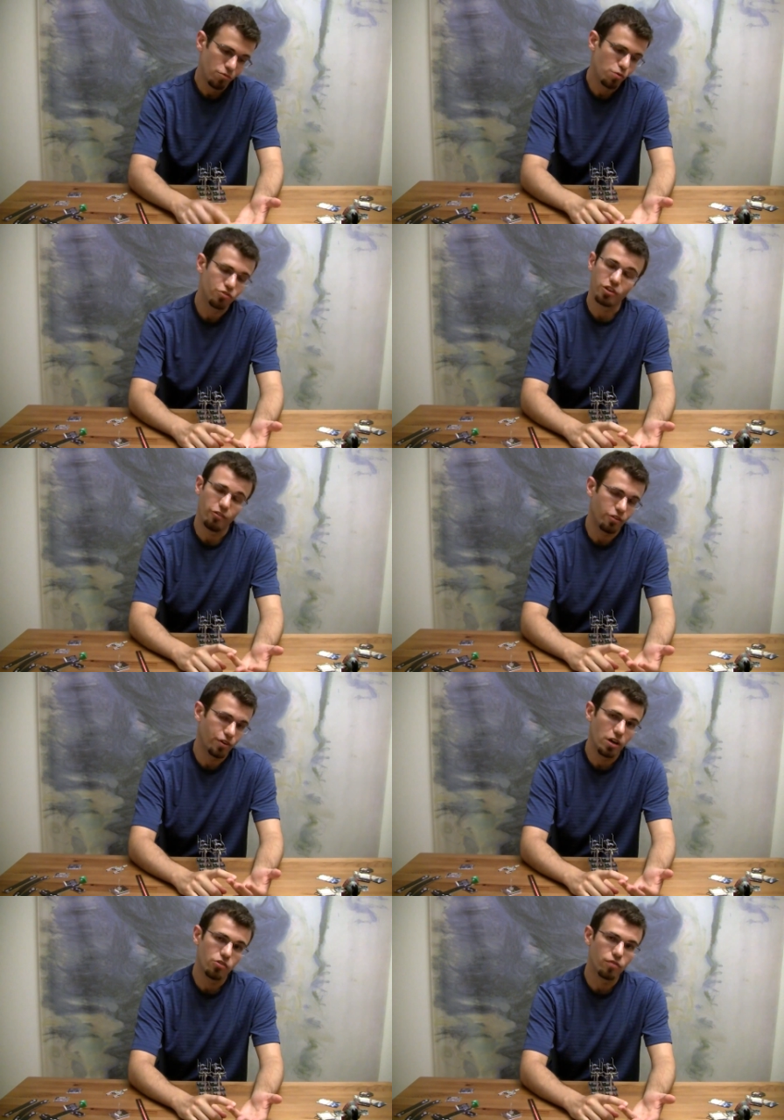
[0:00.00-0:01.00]
Use stealth
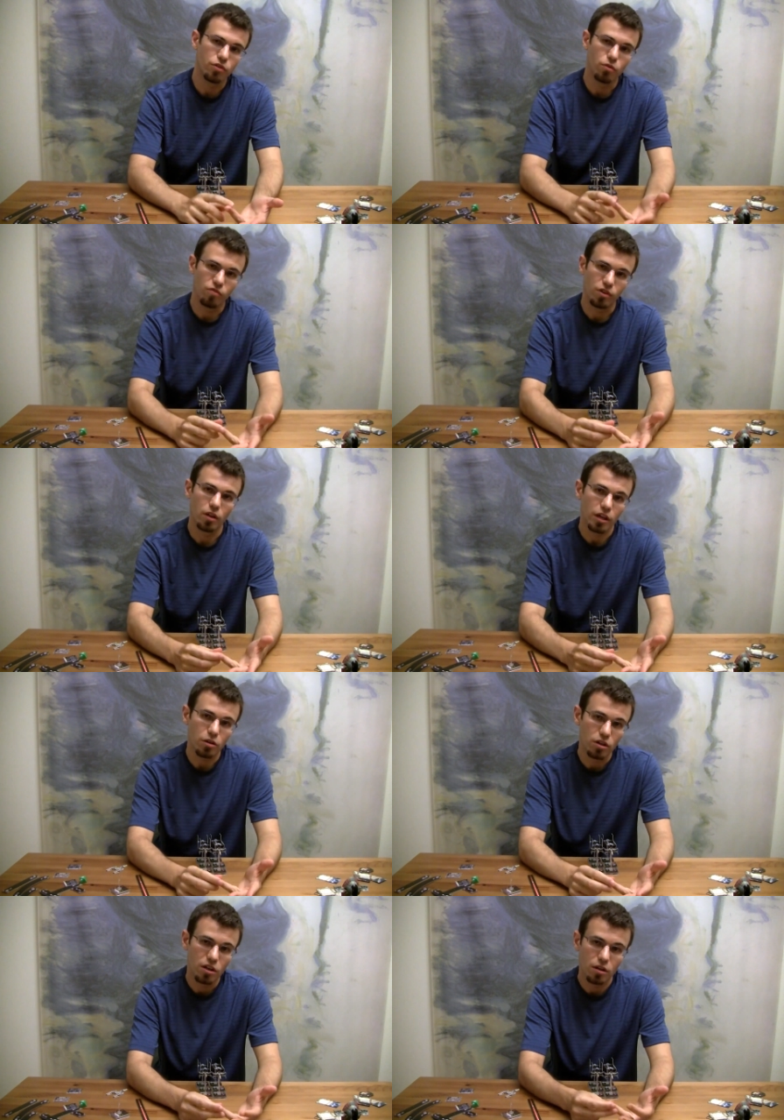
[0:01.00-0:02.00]
device if you feel like
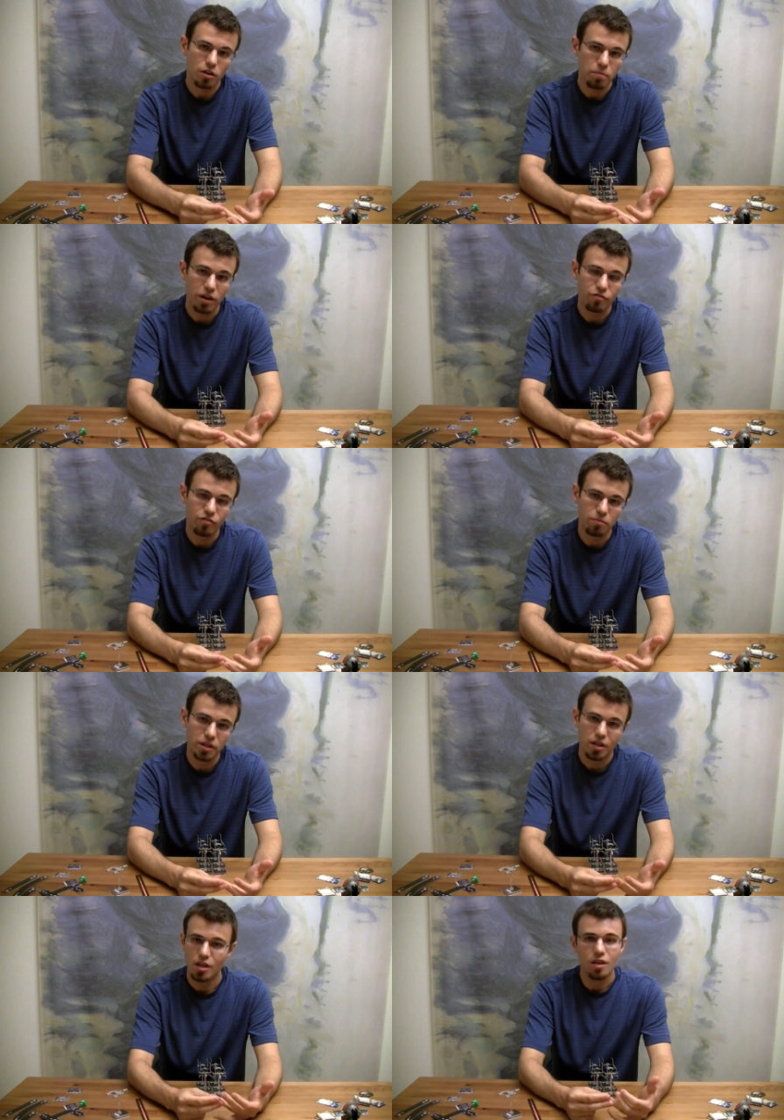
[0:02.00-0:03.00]
you need it, could benefit from
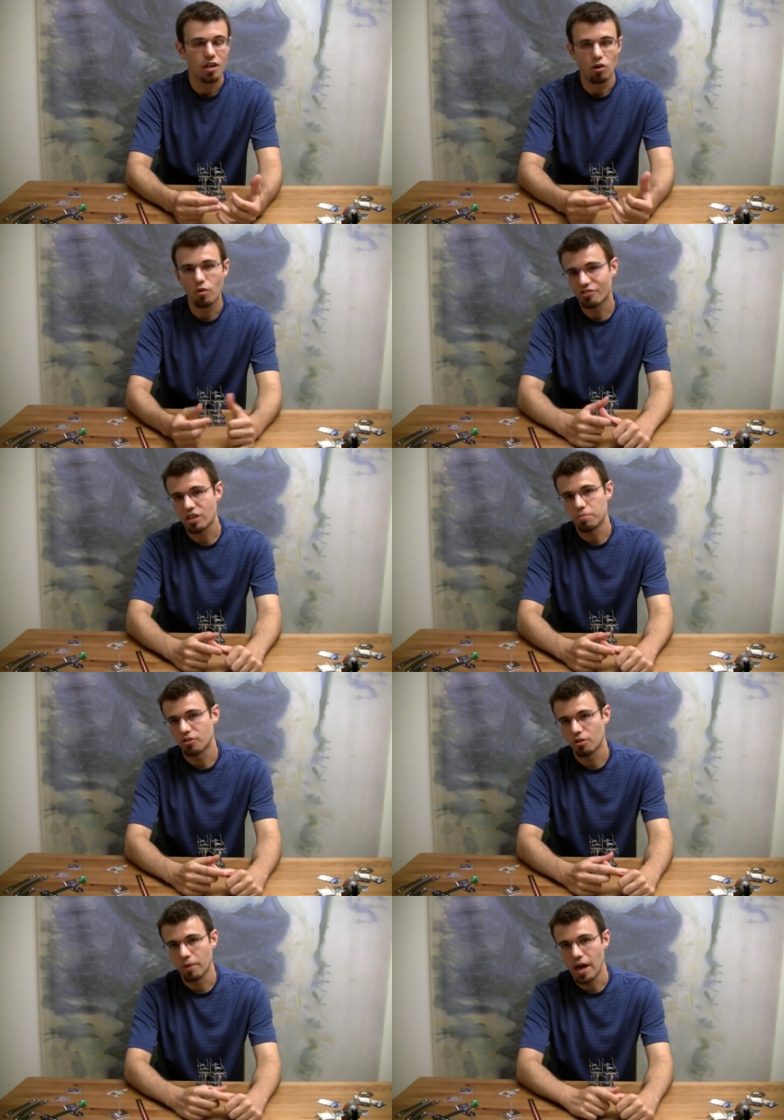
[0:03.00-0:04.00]
it, and always keep her
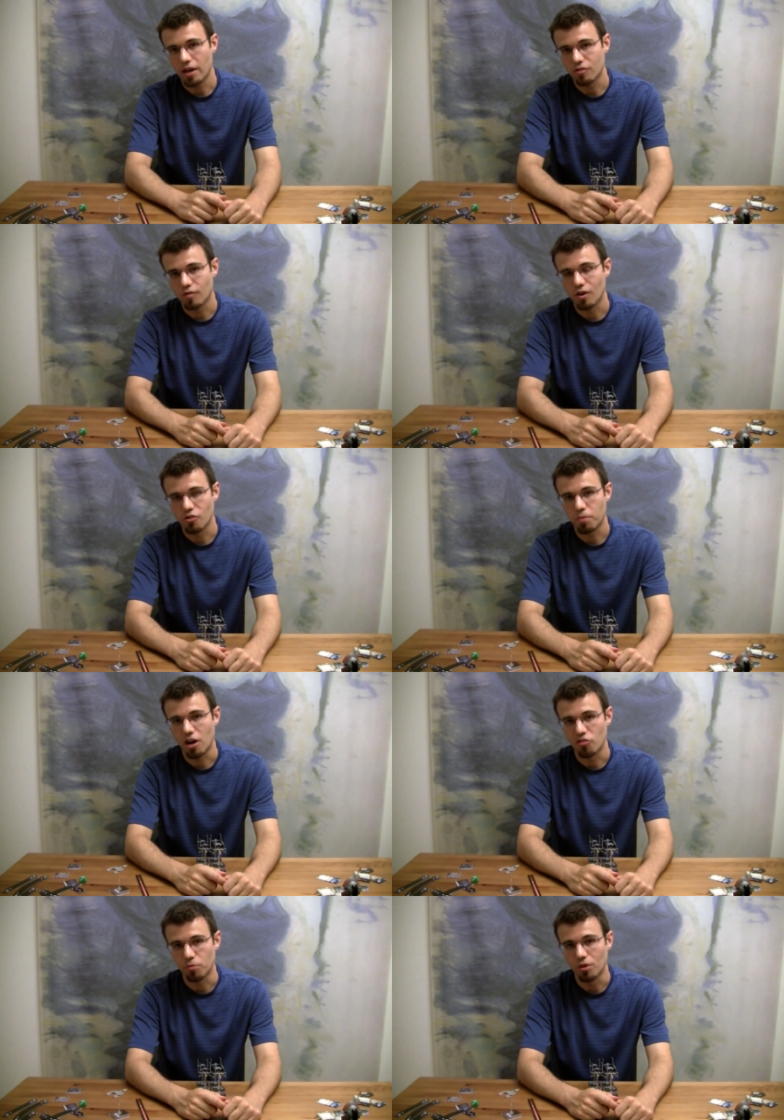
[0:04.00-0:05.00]
to the back as far as
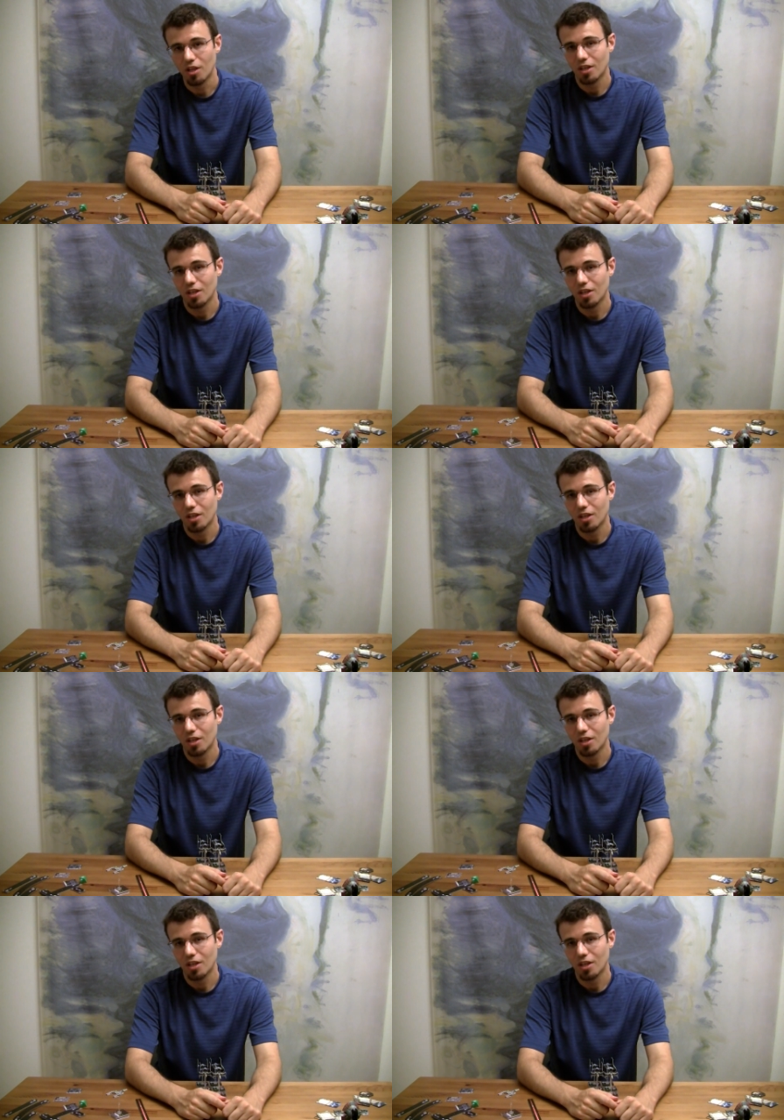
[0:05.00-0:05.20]
possible.